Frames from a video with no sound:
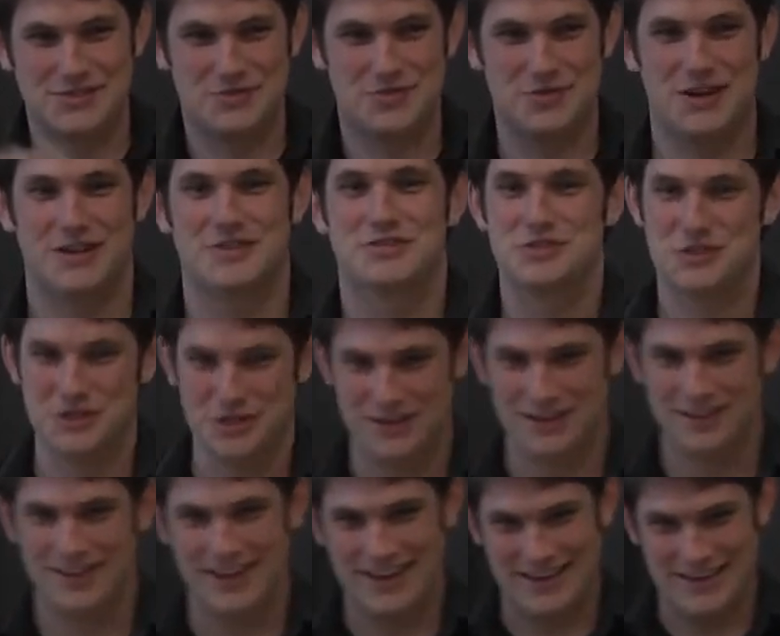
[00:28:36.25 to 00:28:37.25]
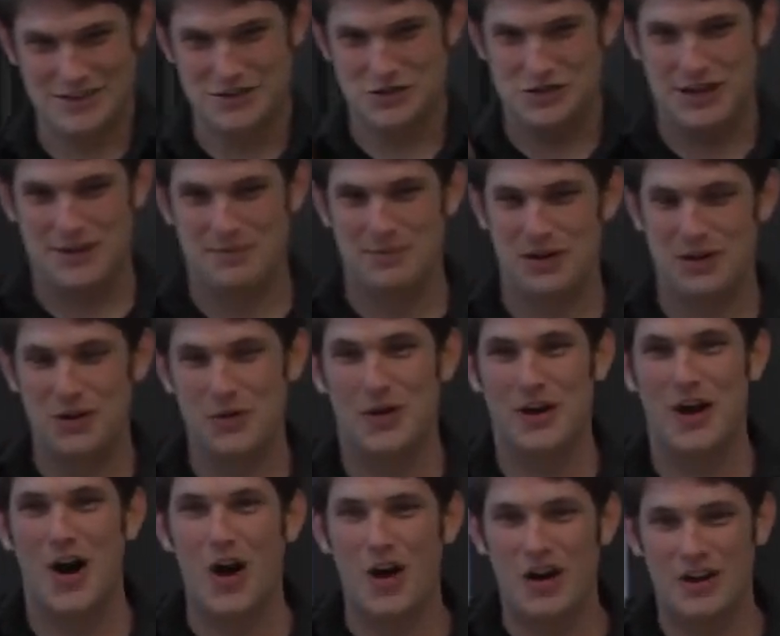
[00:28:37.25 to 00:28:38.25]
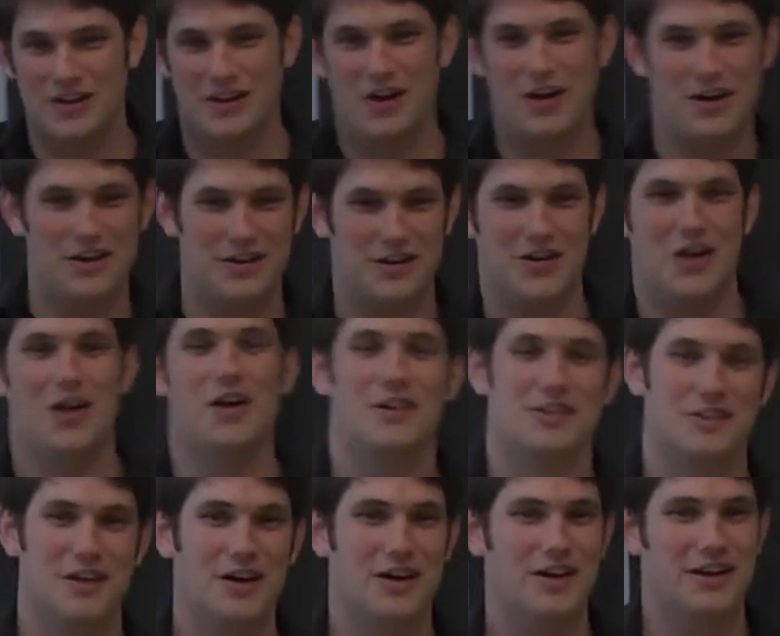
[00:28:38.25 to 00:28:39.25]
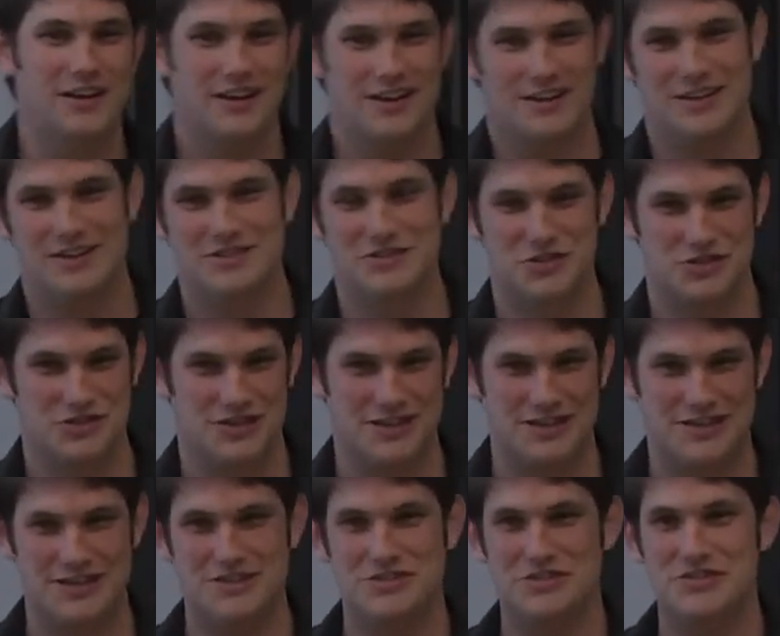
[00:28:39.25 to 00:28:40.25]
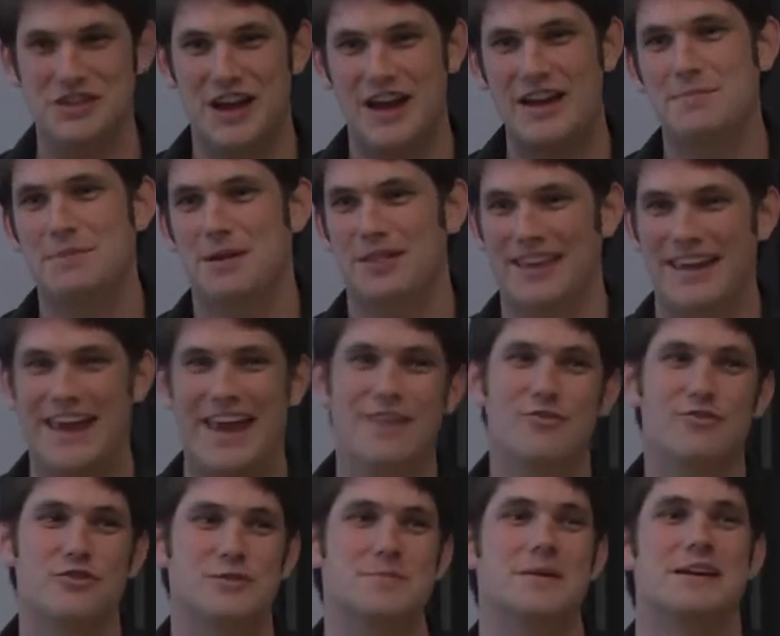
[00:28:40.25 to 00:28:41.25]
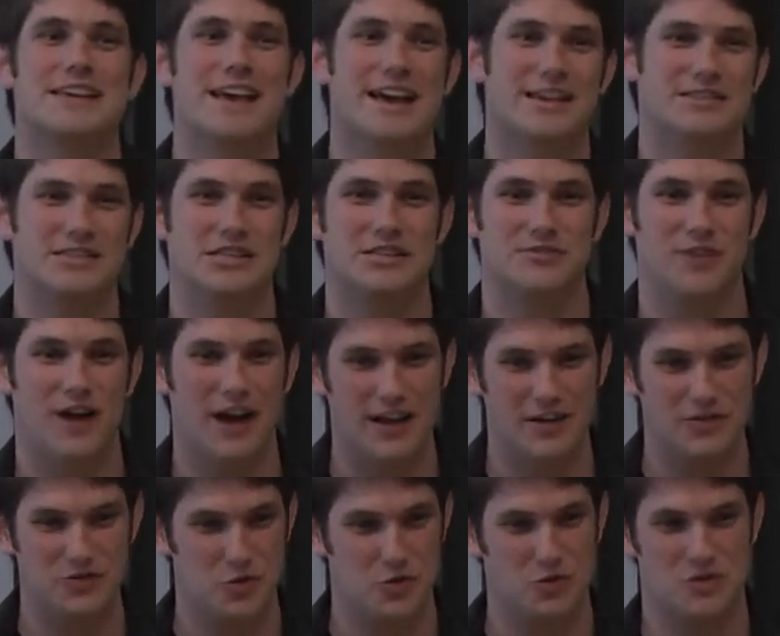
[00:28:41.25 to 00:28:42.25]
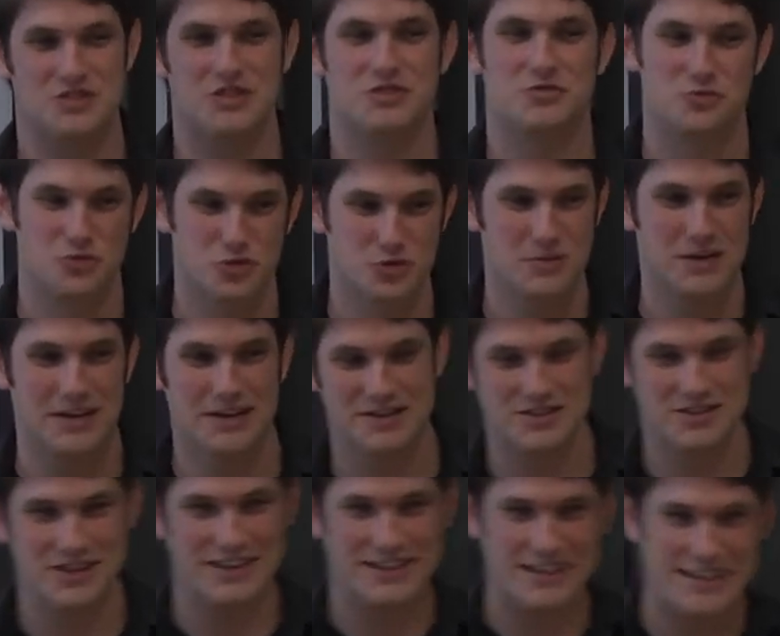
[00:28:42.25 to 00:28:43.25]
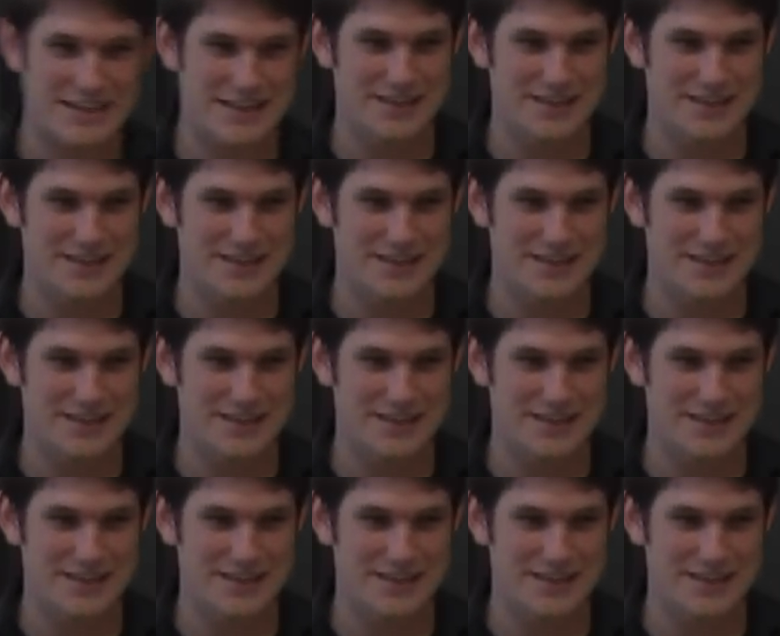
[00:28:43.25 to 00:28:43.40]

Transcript: credential, and like, it just kept on going on and on and on and on, and it's just like these like, everybody has these files, or it's in Ruby, and it's like,